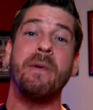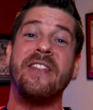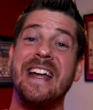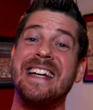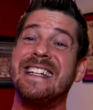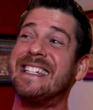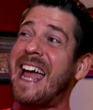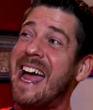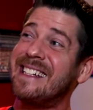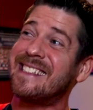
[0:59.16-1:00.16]
but then
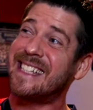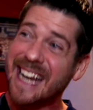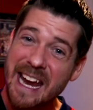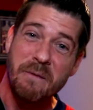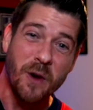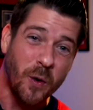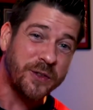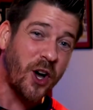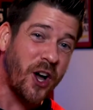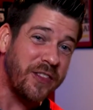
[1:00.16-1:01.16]
as the game
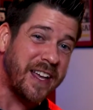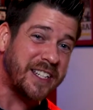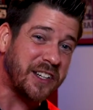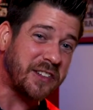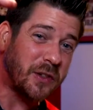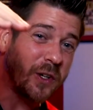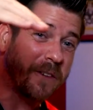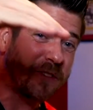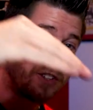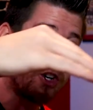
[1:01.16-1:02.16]
goes on, they just sort
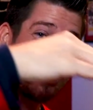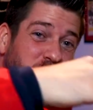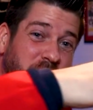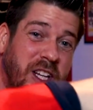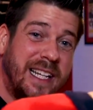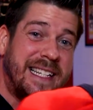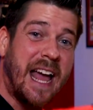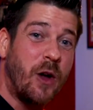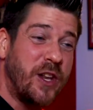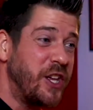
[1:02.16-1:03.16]
of start trickling
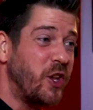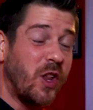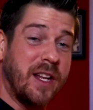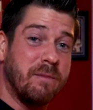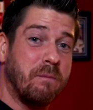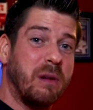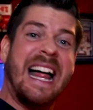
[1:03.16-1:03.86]
downhill and